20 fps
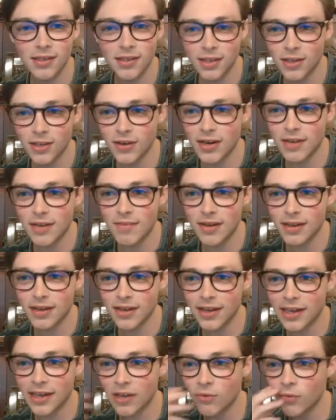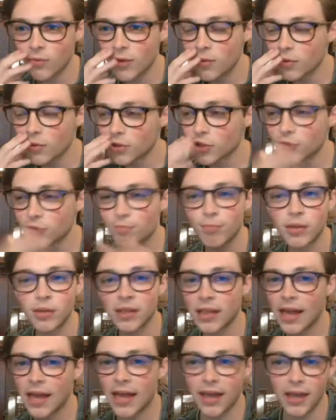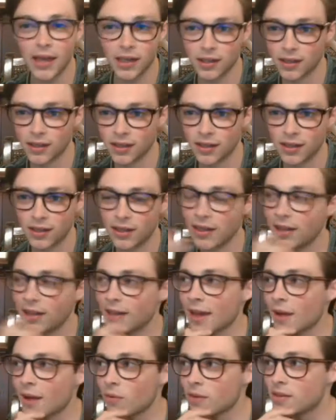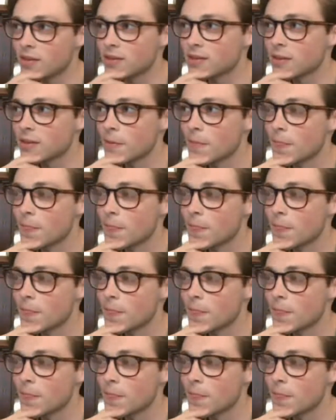You know what I mean? Like we were just playing, and that was,